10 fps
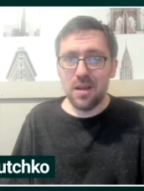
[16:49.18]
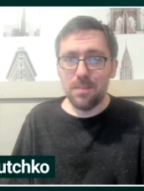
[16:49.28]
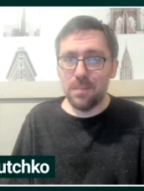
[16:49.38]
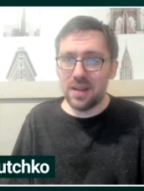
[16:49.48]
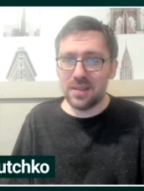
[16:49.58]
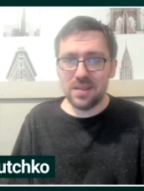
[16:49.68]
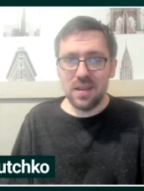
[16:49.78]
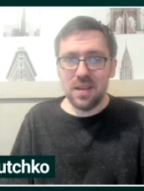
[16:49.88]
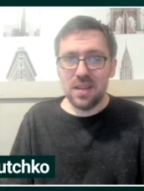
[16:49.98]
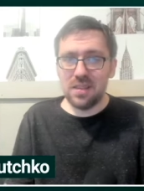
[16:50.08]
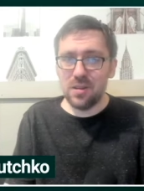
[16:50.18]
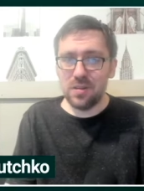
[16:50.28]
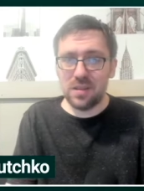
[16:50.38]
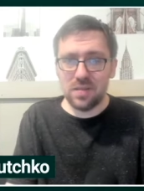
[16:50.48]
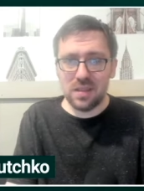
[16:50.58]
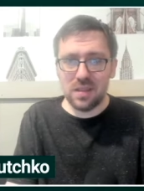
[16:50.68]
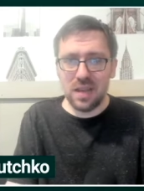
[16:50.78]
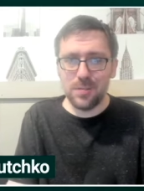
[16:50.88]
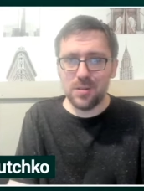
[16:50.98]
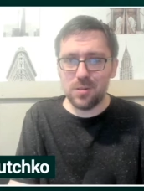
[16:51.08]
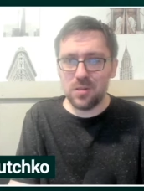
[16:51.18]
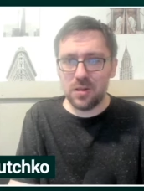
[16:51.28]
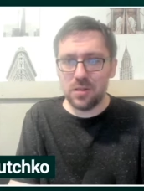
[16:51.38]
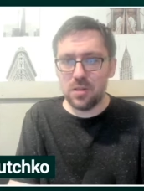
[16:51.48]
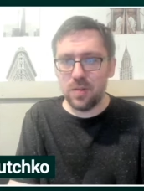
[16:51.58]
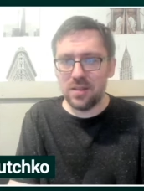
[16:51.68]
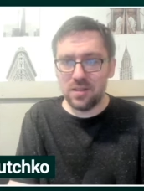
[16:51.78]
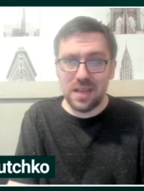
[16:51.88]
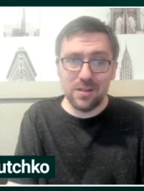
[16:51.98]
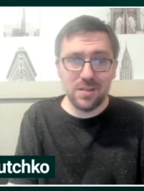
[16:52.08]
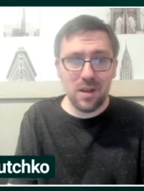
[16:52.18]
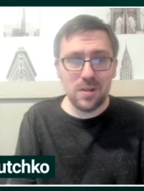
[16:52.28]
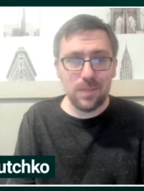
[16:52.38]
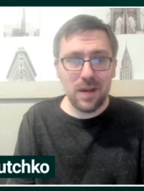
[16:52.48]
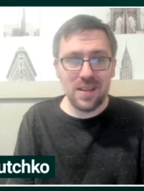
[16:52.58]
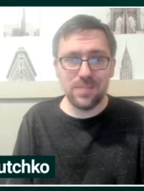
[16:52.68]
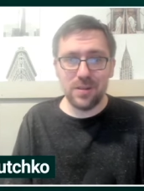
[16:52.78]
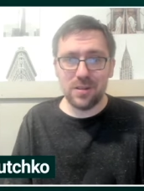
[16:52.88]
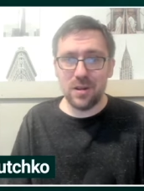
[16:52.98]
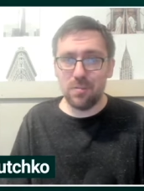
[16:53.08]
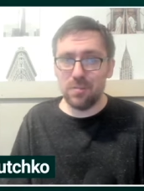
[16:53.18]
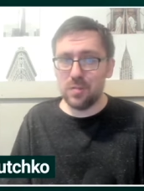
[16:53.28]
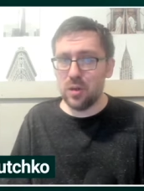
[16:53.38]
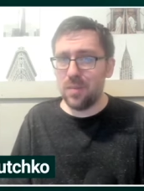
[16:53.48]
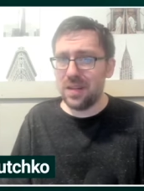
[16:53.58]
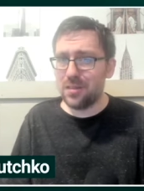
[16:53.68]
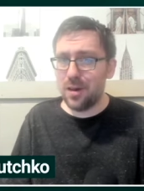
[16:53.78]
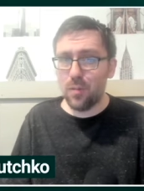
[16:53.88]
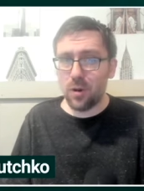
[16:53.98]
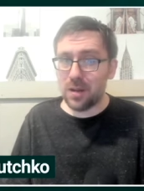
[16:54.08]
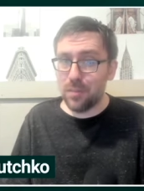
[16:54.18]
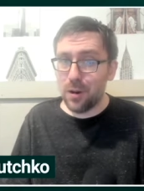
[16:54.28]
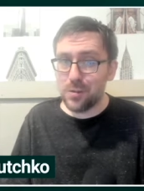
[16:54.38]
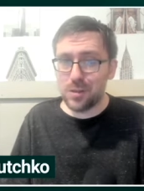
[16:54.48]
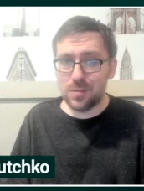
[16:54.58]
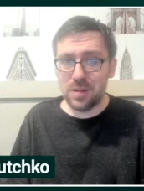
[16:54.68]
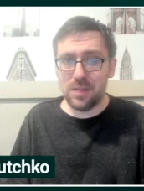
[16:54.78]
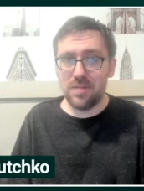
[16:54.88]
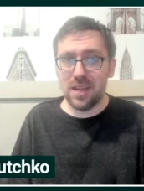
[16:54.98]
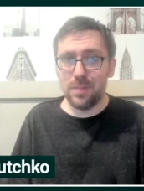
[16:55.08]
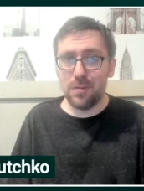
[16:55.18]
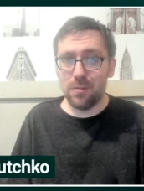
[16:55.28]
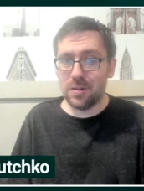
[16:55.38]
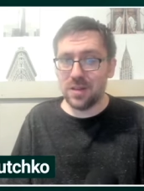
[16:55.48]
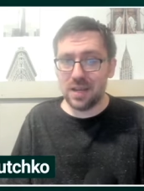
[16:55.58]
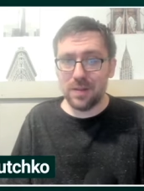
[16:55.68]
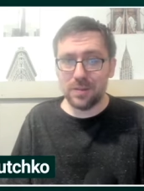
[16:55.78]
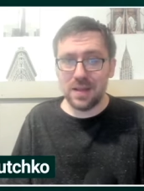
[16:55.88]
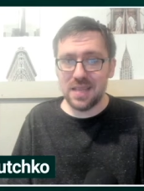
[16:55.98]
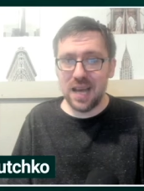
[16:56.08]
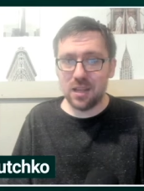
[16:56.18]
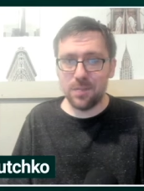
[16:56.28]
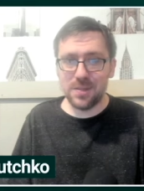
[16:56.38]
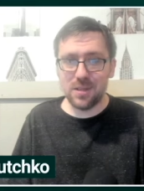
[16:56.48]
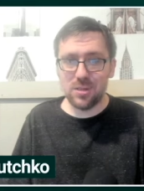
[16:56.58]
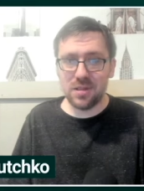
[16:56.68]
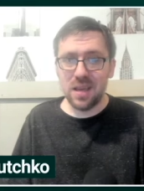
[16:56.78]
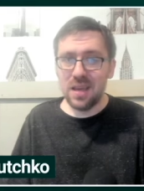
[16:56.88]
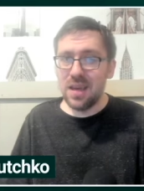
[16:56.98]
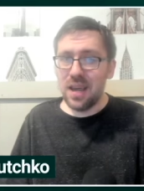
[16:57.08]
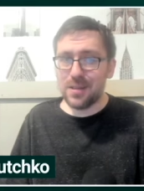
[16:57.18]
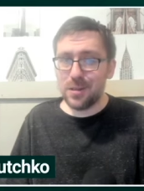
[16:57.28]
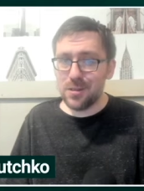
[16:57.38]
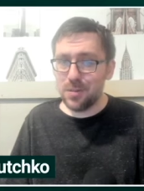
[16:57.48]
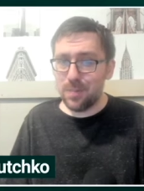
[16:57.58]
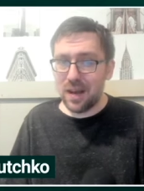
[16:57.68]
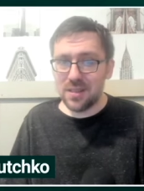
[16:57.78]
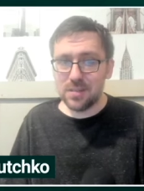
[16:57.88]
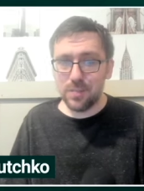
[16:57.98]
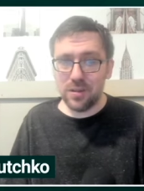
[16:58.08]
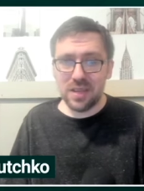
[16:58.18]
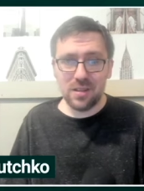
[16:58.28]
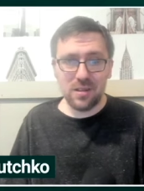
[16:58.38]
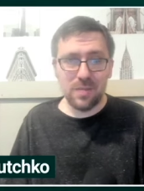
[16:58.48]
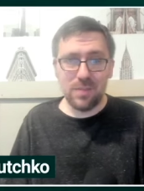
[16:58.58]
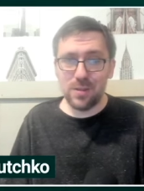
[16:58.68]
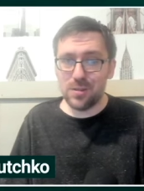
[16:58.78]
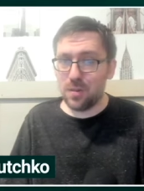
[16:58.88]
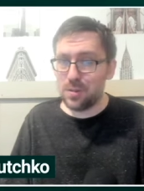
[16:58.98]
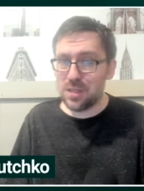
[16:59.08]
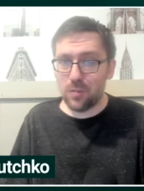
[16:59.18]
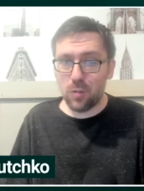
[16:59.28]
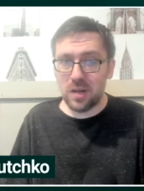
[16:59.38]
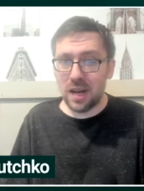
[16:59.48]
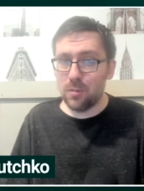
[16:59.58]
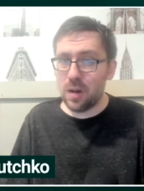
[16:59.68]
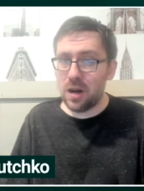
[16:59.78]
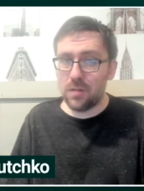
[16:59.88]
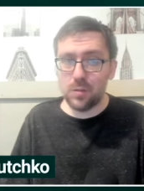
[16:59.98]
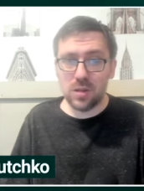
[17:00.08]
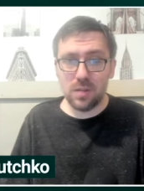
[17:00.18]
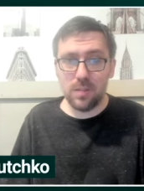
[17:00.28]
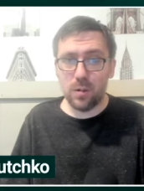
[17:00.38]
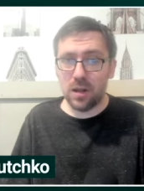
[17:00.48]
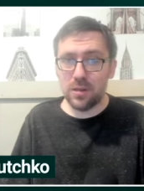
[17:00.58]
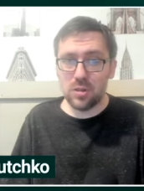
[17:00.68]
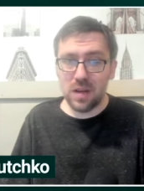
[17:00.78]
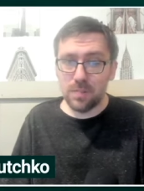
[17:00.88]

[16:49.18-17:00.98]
But you know, the, the options are starting to dwindle. Now it's always possible, you know, nobody thought Morgan Moses was going to be available when we're talking about the right tackle position. It's also possible that, you know, maybe there's some receiver we're not aware of who's going to be put on the trade